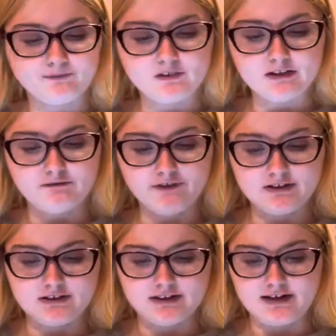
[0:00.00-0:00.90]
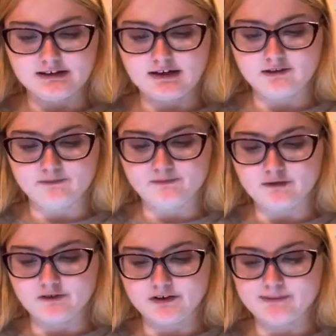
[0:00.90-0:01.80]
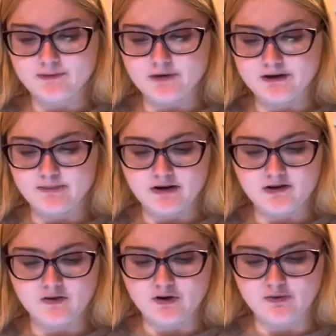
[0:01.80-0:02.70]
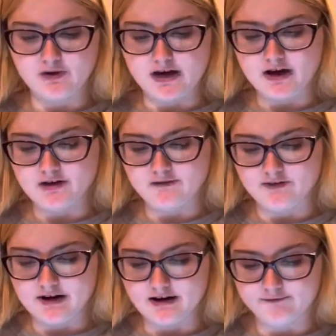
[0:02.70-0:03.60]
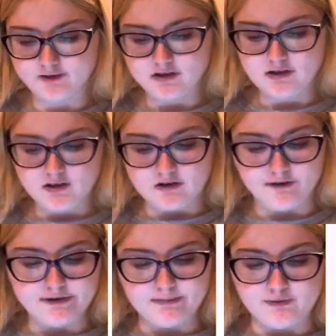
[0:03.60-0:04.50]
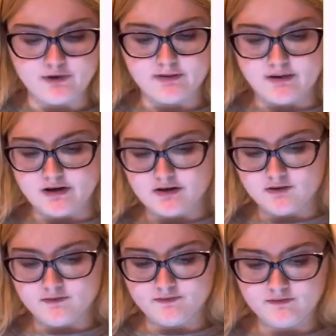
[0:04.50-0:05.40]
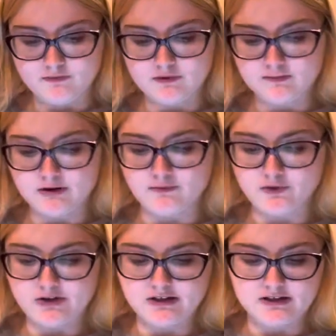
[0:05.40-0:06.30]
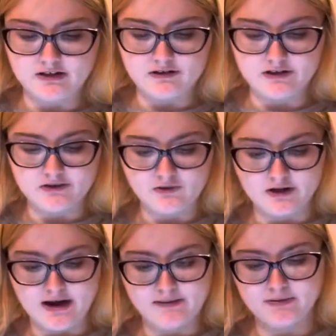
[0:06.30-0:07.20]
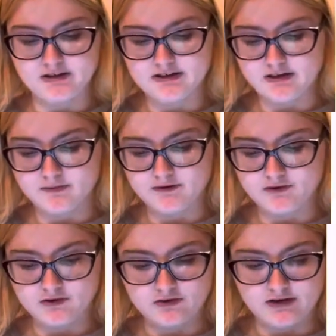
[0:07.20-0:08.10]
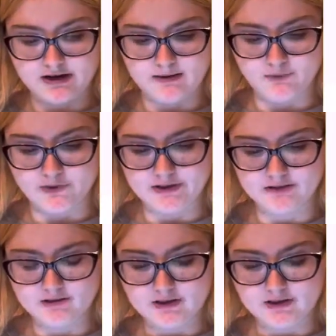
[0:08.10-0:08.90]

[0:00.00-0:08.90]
Dylan Vincent, Kelly, I've always been worried about you. Are you okay? Are you fine? I've always been worried about you. Been worried sick. Are you okay? Please tell me if you're okay. I'm worried